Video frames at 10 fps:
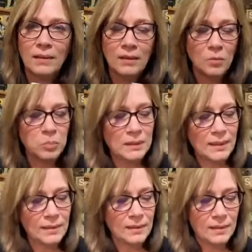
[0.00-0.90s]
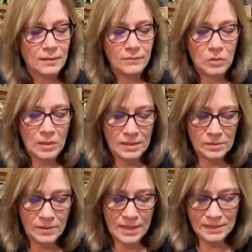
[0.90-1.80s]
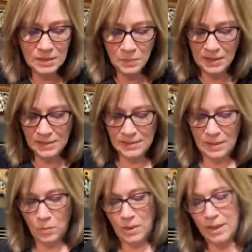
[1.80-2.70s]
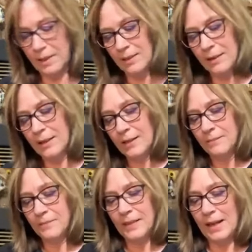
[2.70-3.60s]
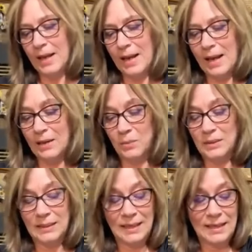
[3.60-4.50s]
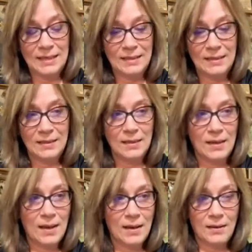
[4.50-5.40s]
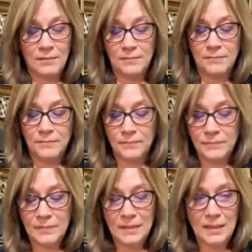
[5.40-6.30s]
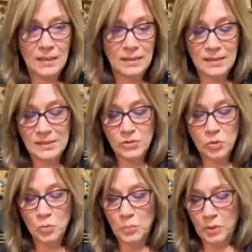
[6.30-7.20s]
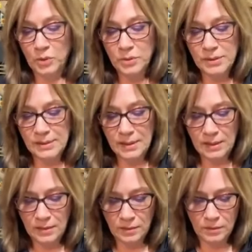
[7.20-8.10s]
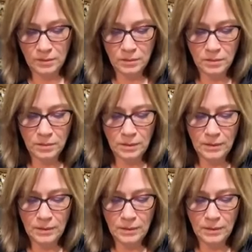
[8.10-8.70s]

it'll blend in. Okay, so that's a piece I want. I would like um, these two birds here.